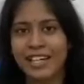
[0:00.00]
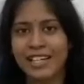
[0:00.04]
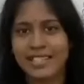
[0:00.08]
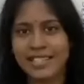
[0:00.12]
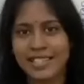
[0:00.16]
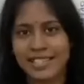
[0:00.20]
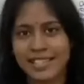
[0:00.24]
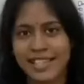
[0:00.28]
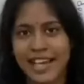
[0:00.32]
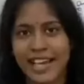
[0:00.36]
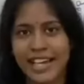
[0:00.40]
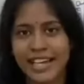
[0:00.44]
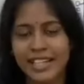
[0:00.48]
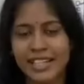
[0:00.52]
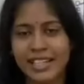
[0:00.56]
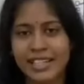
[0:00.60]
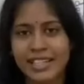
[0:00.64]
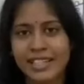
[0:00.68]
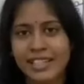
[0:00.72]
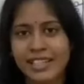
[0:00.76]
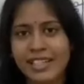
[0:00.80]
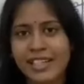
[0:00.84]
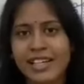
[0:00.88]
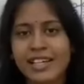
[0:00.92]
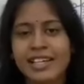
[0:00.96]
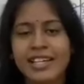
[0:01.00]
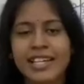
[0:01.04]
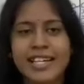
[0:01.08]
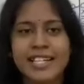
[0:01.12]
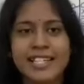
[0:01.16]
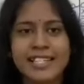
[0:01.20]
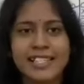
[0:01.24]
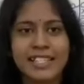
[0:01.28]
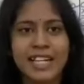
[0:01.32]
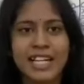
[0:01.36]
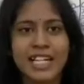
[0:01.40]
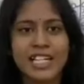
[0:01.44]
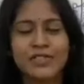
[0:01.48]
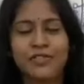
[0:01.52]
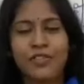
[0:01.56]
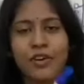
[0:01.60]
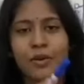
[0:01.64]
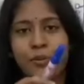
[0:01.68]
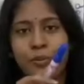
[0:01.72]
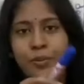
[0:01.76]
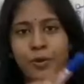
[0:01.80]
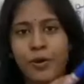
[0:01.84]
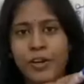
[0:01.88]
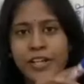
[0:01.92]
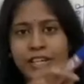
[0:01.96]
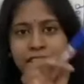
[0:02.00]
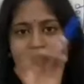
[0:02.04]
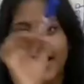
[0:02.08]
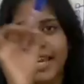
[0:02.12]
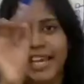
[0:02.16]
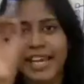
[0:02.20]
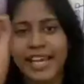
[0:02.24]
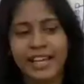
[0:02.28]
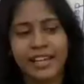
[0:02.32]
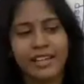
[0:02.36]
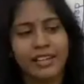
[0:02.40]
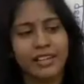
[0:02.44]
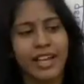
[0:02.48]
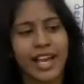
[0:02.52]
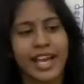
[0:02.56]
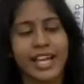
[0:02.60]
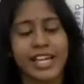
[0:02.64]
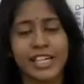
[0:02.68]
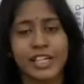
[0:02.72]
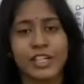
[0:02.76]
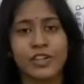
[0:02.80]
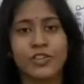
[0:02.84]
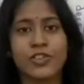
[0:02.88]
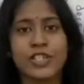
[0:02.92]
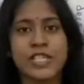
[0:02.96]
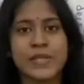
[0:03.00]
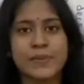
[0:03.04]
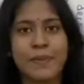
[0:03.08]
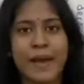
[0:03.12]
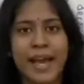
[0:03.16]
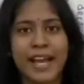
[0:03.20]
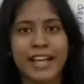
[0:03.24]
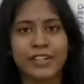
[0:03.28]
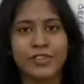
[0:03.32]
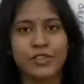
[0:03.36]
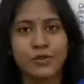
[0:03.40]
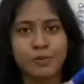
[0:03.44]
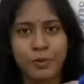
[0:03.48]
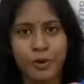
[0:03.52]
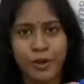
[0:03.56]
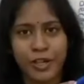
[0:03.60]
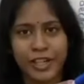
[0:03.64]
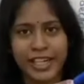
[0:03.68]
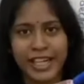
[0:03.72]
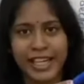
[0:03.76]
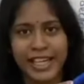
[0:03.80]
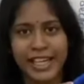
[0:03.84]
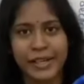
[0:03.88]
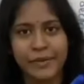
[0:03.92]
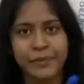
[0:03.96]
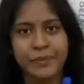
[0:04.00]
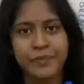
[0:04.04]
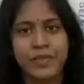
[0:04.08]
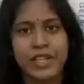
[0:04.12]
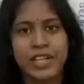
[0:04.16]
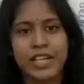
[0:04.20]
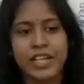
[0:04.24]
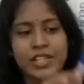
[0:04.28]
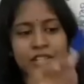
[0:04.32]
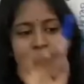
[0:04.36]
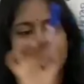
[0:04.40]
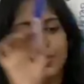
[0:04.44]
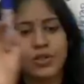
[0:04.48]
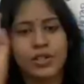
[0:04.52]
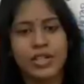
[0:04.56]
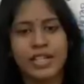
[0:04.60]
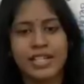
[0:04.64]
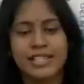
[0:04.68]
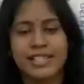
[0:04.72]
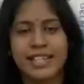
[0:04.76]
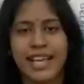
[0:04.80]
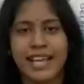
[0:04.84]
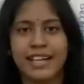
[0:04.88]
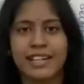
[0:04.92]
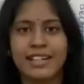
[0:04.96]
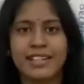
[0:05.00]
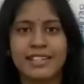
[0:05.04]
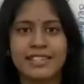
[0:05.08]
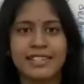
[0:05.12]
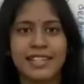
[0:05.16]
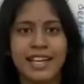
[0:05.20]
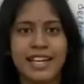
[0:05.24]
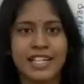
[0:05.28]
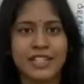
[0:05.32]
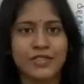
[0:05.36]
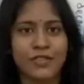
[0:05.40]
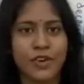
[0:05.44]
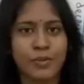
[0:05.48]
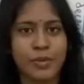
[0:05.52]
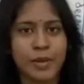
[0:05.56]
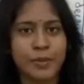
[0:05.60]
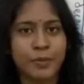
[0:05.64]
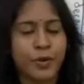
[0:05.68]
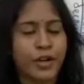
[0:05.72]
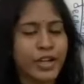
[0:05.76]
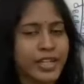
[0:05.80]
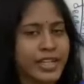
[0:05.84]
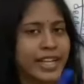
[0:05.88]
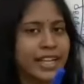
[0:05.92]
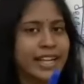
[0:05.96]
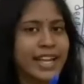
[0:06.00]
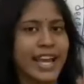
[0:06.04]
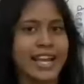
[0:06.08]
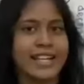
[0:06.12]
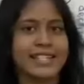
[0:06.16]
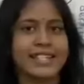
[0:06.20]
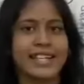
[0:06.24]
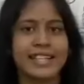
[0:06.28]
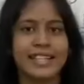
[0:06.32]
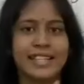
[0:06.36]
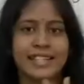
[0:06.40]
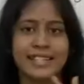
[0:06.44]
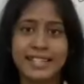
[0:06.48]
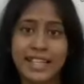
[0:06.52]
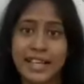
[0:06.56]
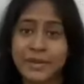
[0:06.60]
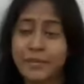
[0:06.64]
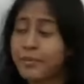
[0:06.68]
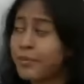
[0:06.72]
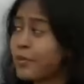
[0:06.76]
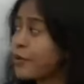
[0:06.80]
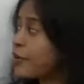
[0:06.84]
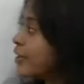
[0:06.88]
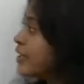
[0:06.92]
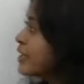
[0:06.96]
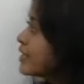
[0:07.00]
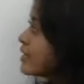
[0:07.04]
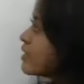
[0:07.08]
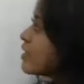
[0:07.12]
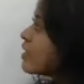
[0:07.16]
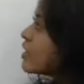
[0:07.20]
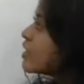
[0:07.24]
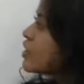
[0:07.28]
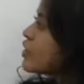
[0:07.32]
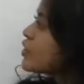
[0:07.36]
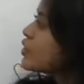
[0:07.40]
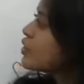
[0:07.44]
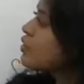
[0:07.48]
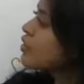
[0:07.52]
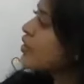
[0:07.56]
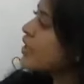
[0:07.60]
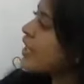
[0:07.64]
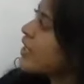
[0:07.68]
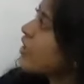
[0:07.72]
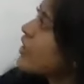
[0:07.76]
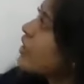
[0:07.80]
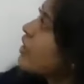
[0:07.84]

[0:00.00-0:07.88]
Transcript: is a cycle. It starts from point A and it goes back to point A. So a cycle starts from a point and ends at the same point. So you can